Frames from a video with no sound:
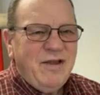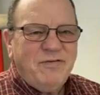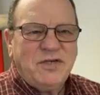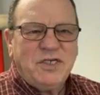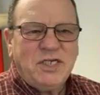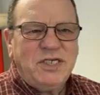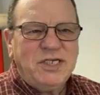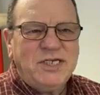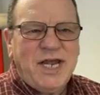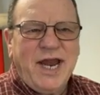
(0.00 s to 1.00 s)
If you
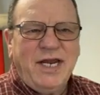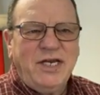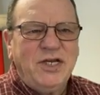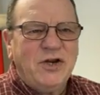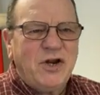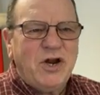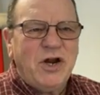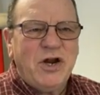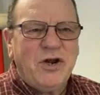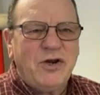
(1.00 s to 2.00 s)
just decided
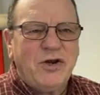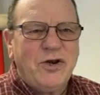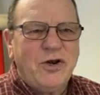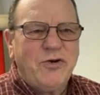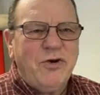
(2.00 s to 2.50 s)
you're